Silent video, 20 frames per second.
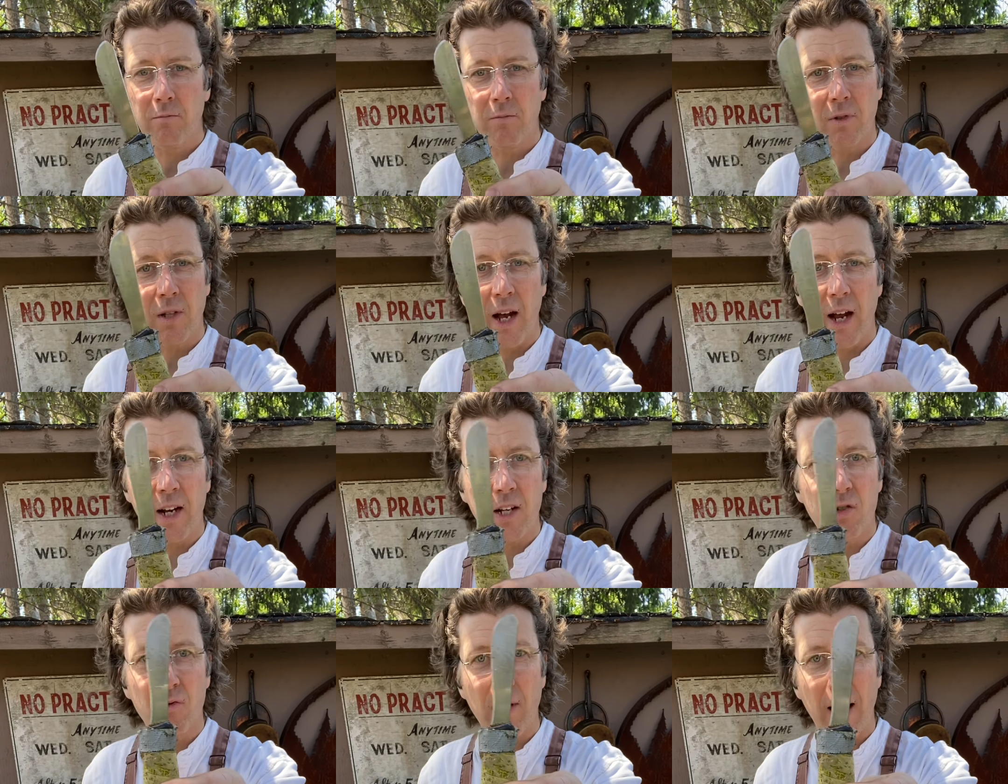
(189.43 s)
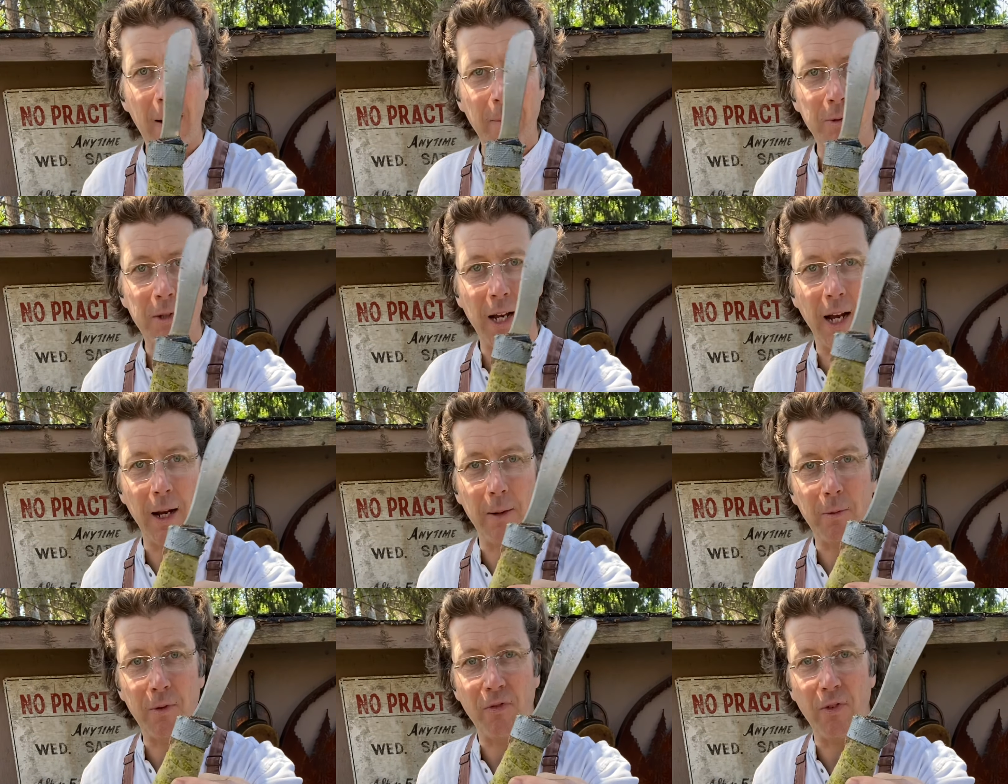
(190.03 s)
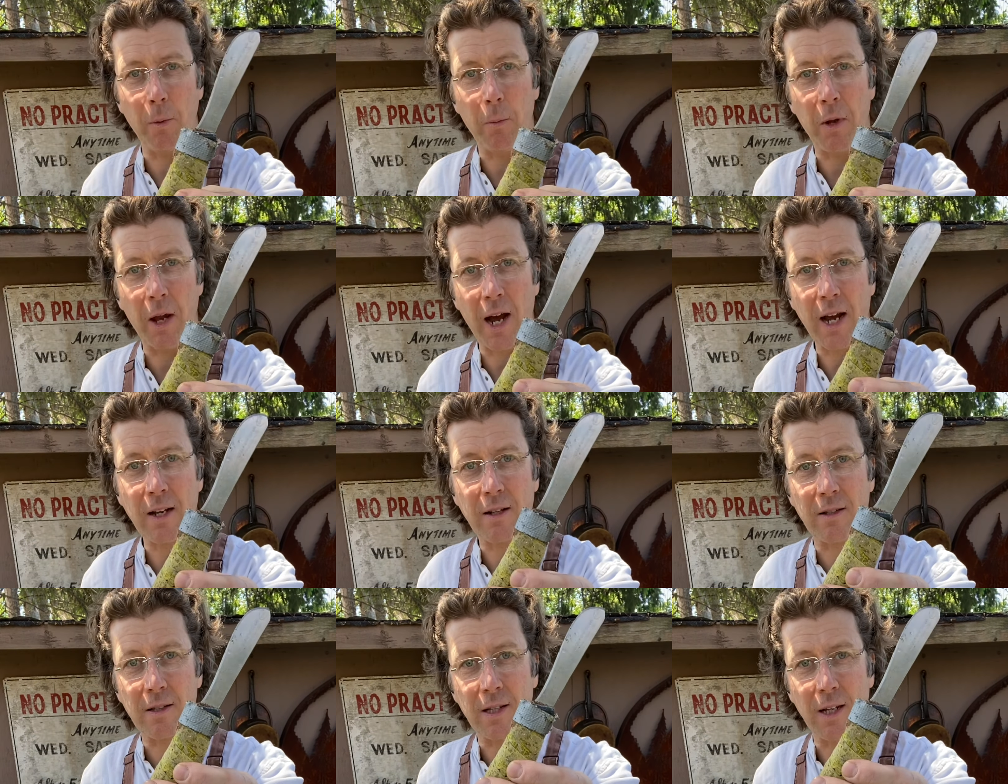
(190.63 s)
Tennis wrap taped from
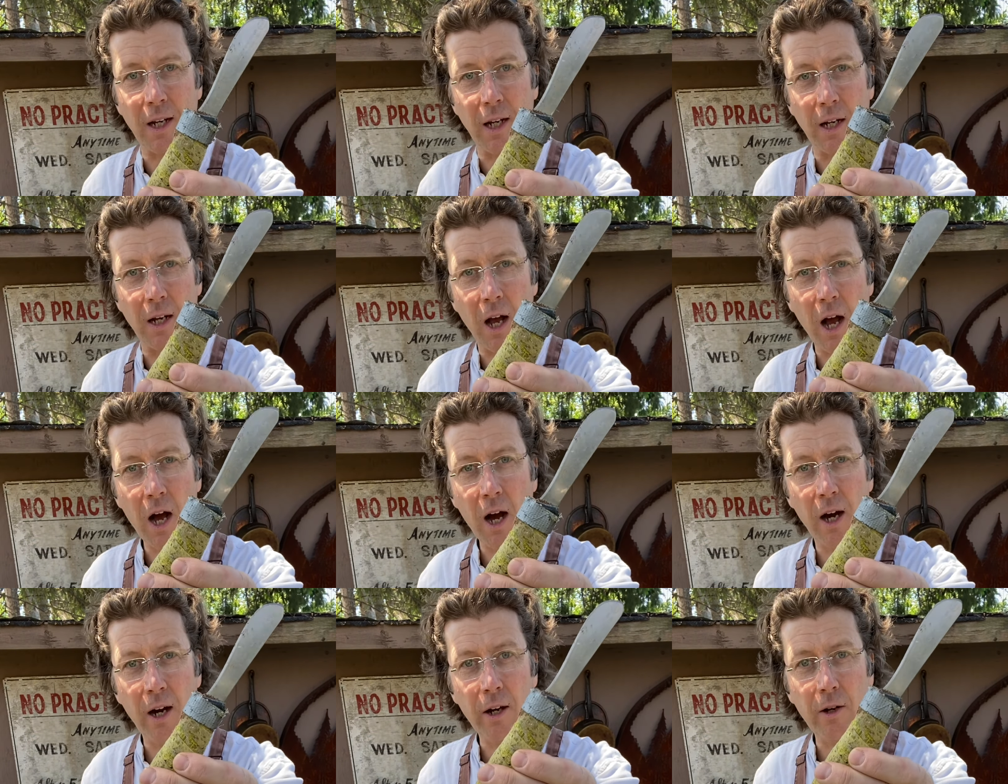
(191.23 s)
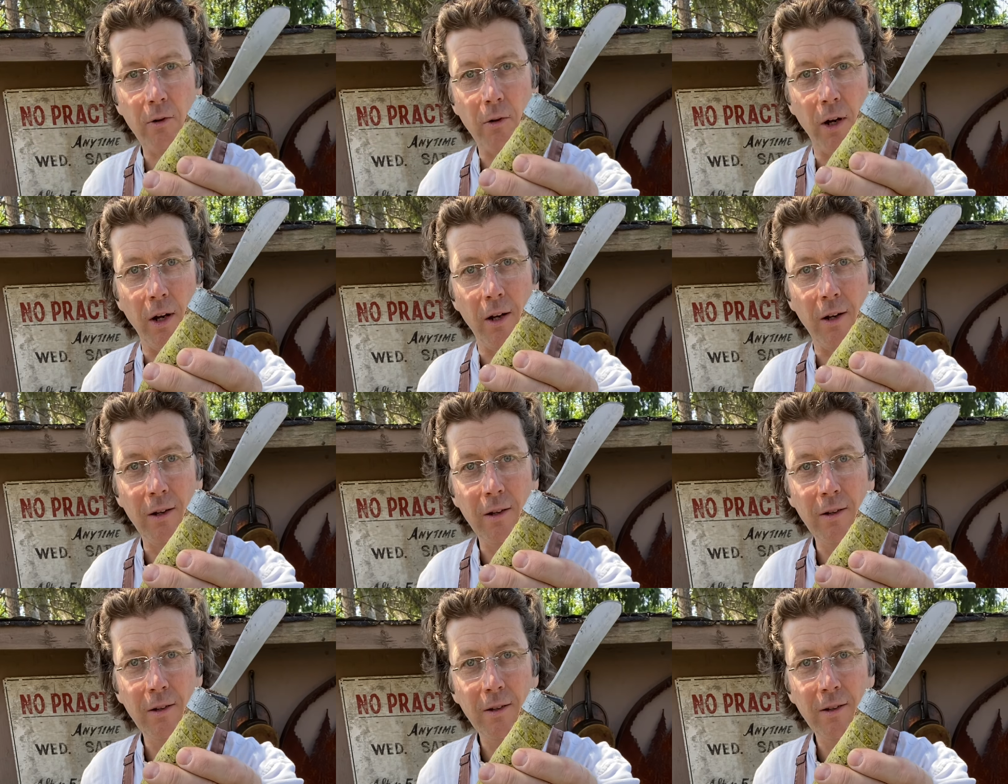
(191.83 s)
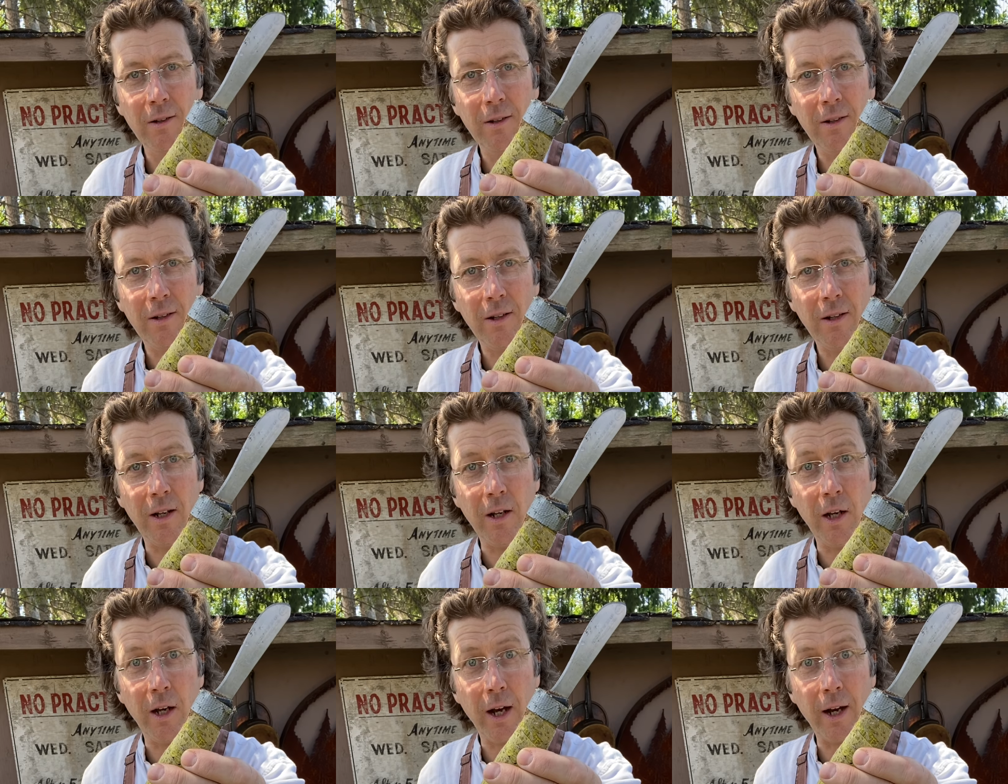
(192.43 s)

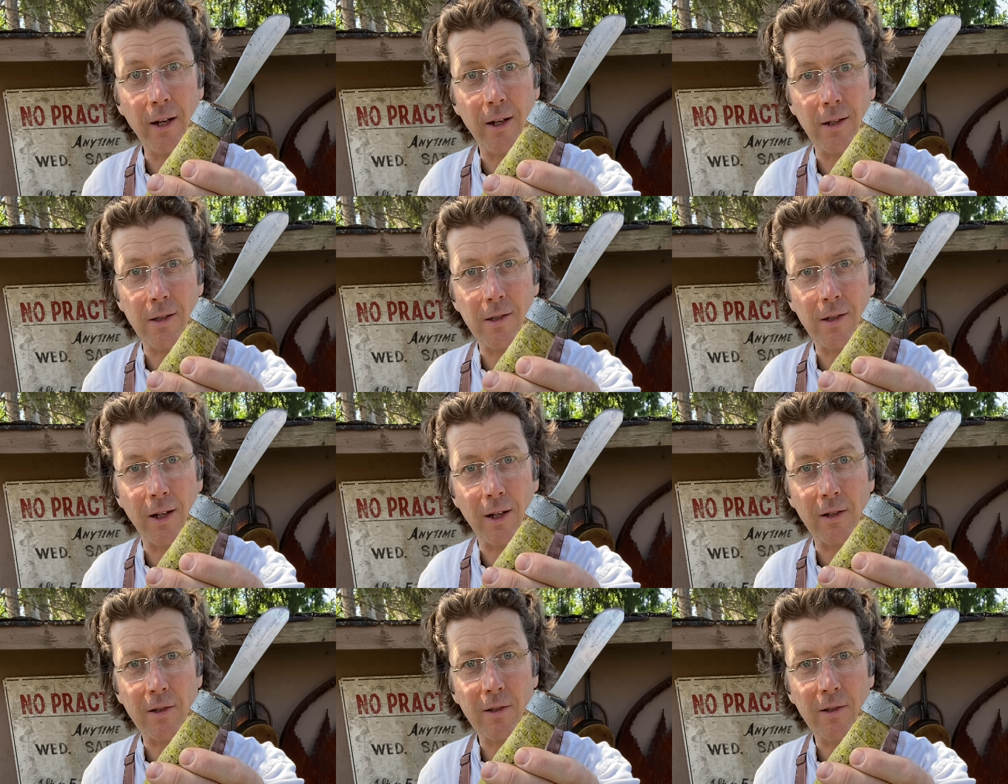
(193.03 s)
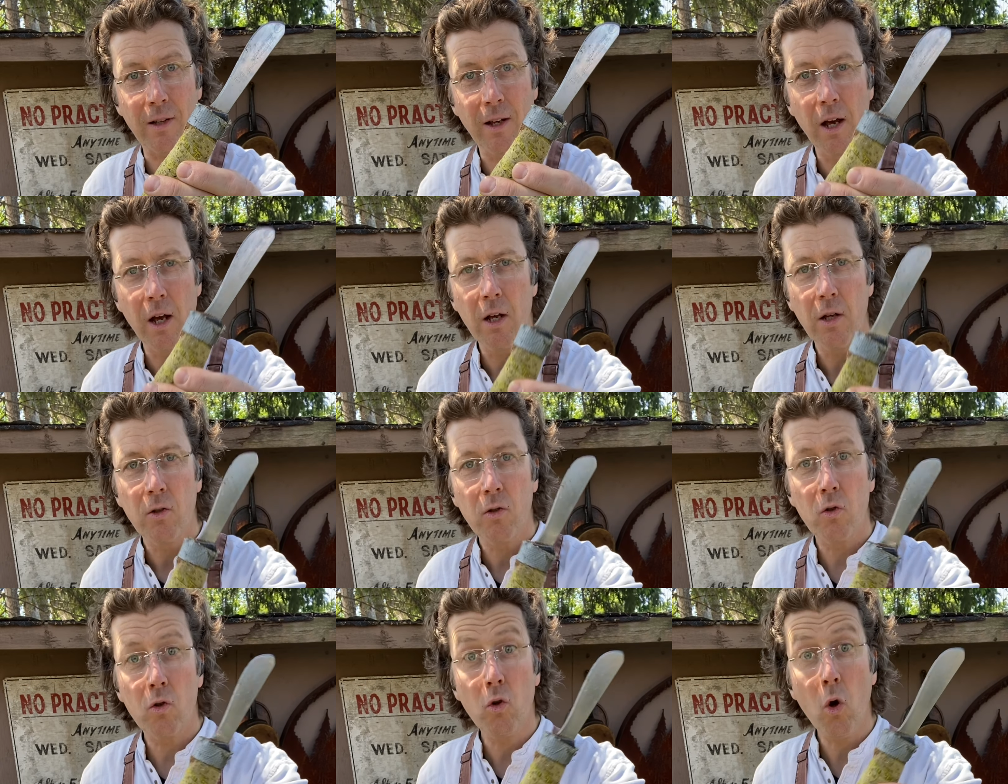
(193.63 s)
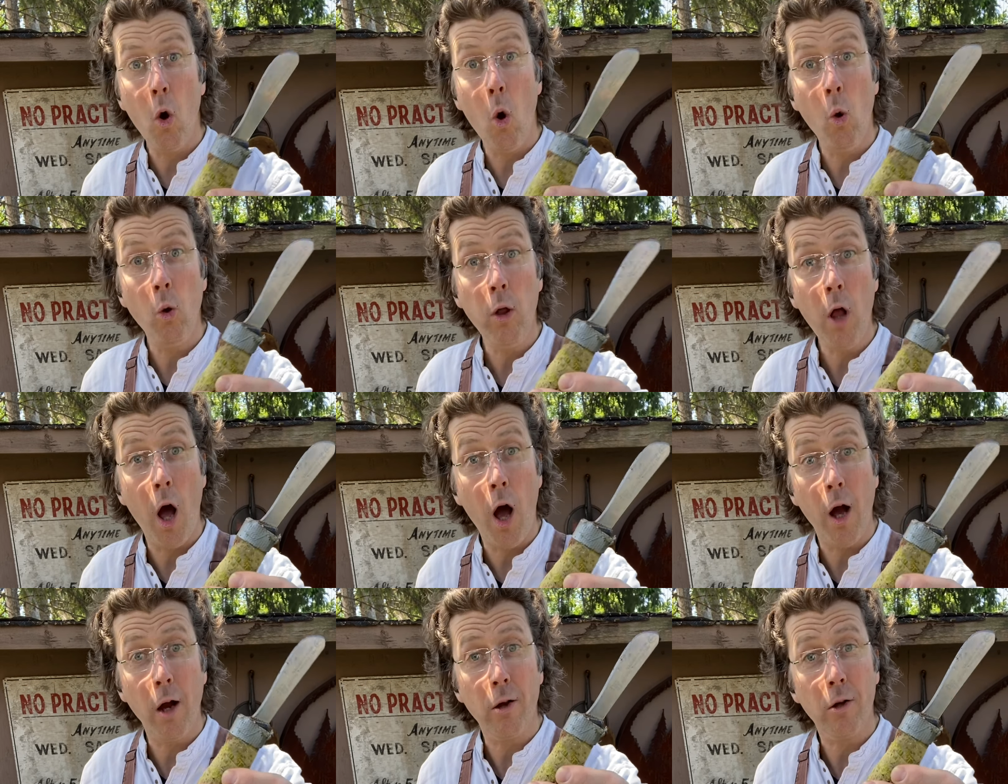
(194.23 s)
1996. So
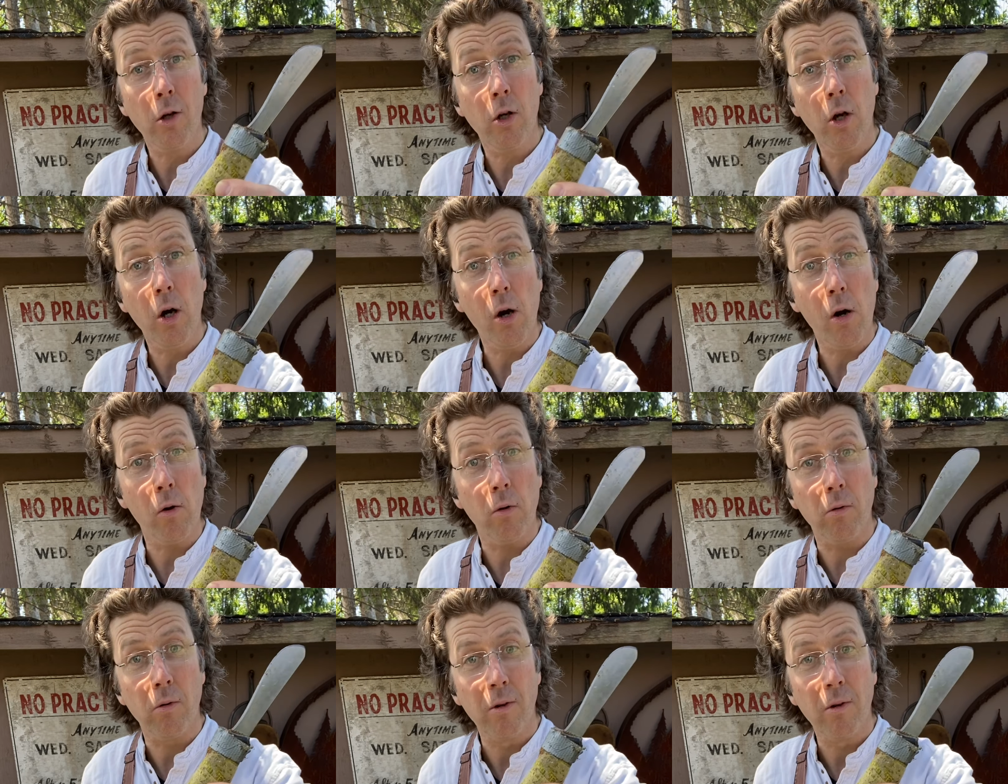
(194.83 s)
long ago.